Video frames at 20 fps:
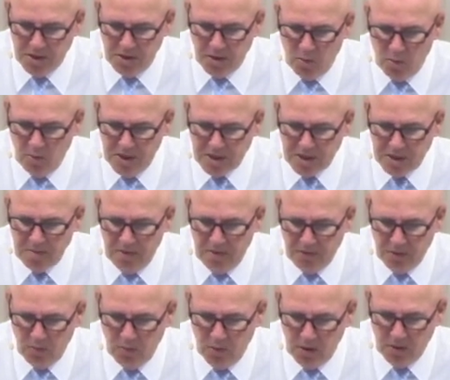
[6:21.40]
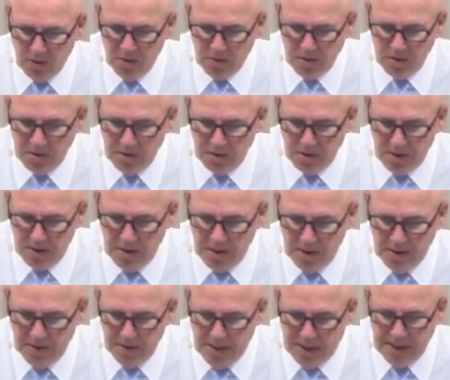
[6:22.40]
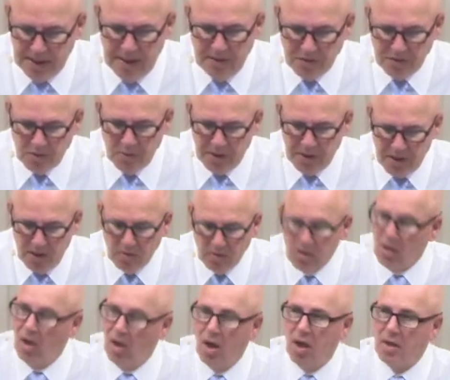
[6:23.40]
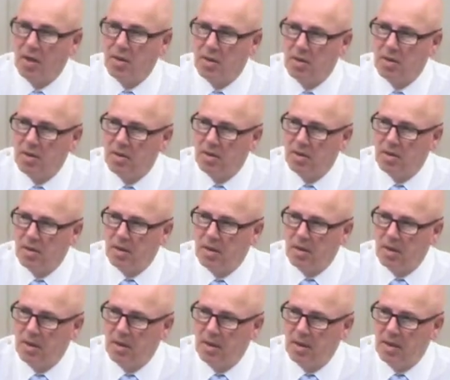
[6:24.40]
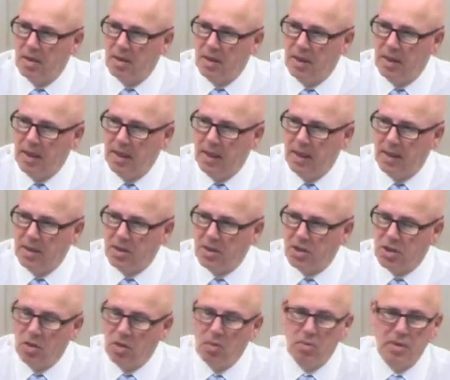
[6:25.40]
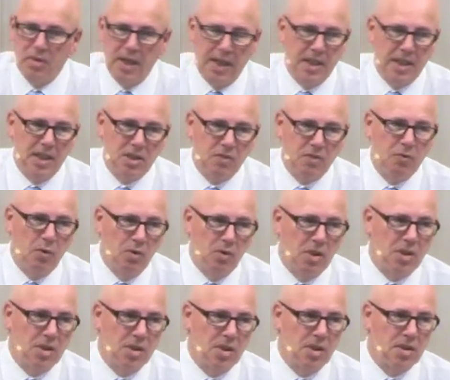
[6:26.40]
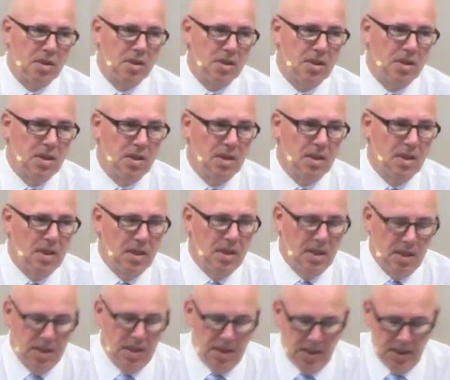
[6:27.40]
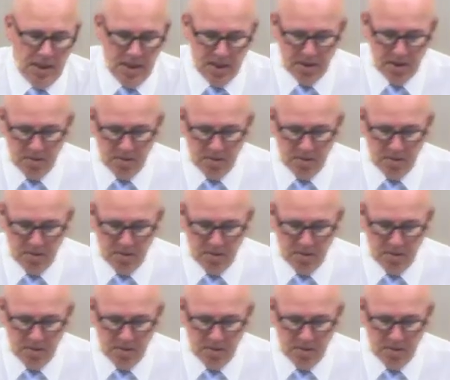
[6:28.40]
the wisdom of the world that lives without God and shown that his foolishness is